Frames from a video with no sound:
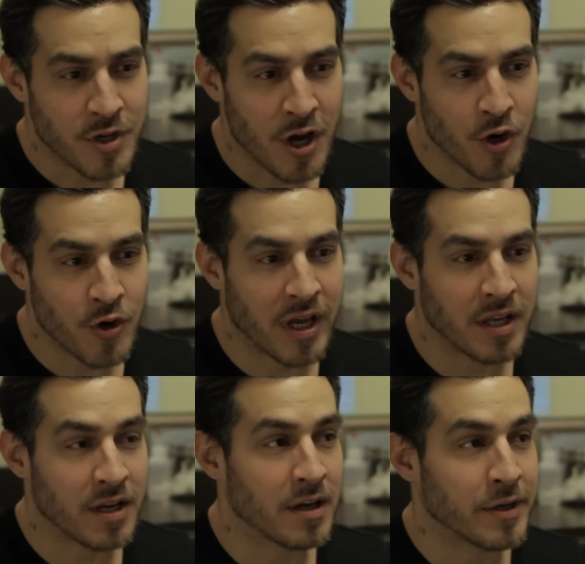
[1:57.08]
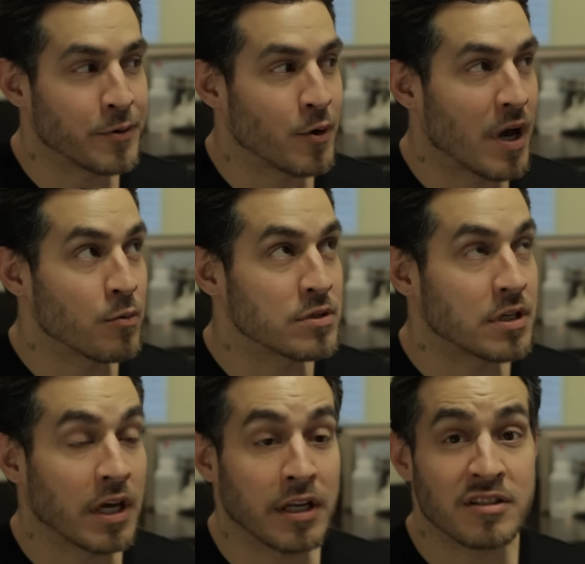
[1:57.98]
younger. It, uh, you know, I was
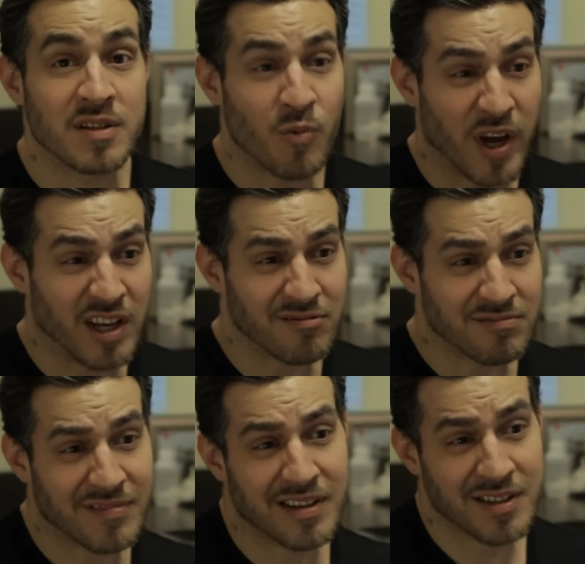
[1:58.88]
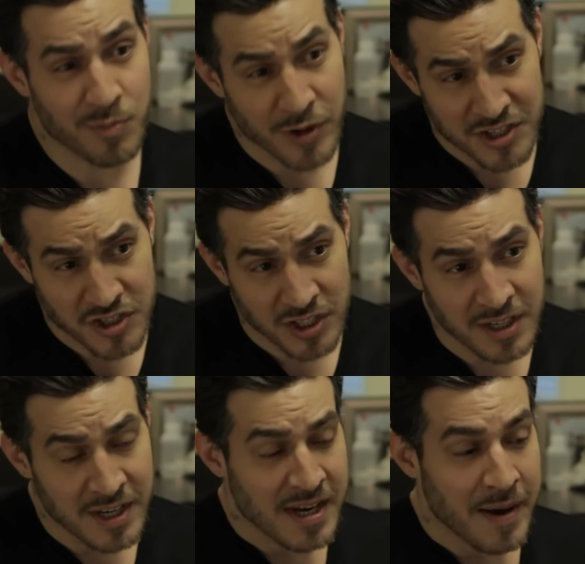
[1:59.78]
gaining some weight of depression.
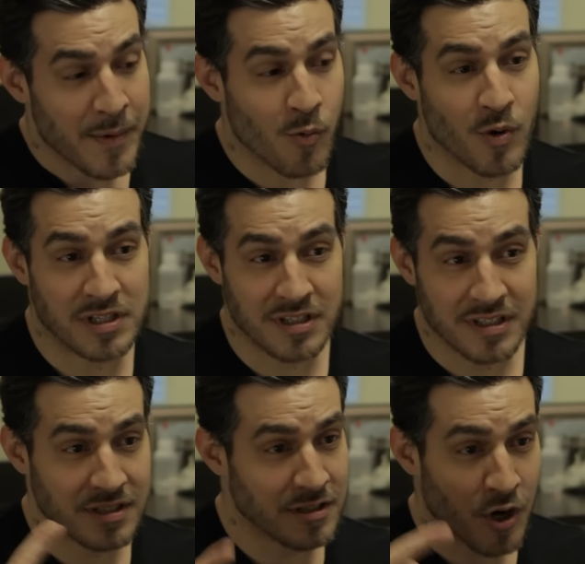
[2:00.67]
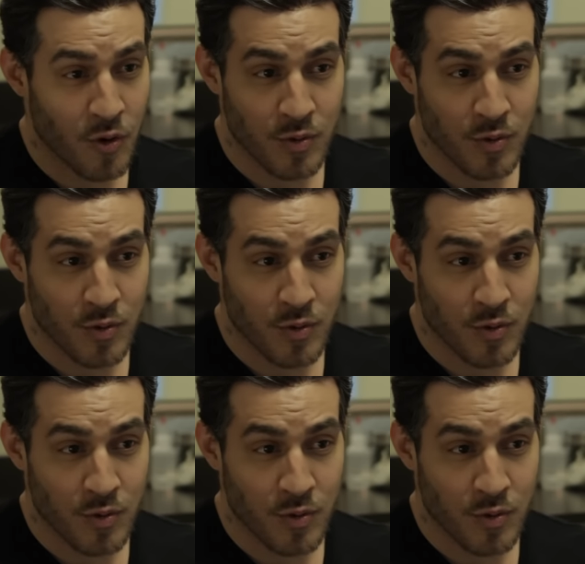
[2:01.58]
And once this sucker